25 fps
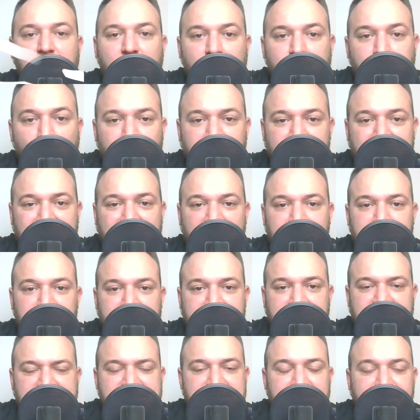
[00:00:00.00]
Wolverhampton and
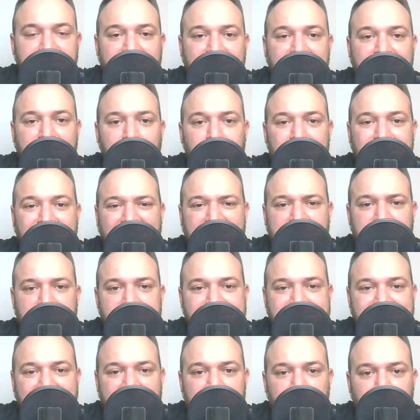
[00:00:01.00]
Sevilla would like to
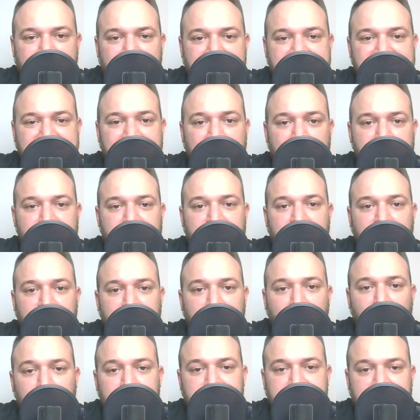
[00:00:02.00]
sign Reiss Nelson on
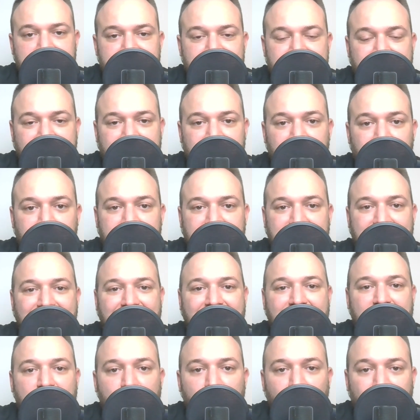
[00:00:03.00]
loan this January,
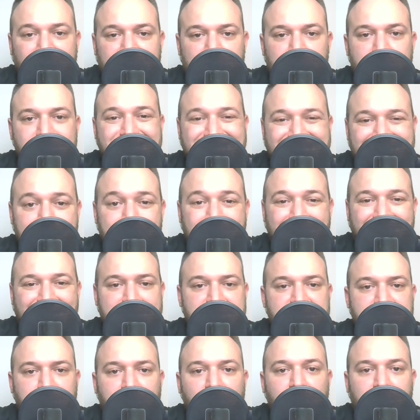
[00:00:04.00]
according to CBS
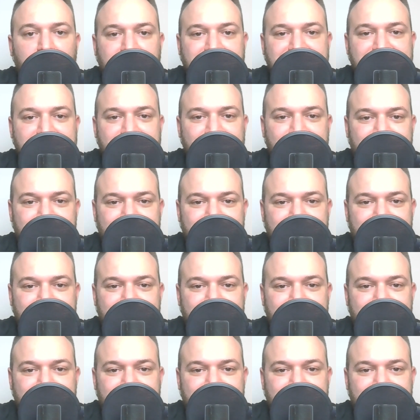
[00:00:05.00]
Sports.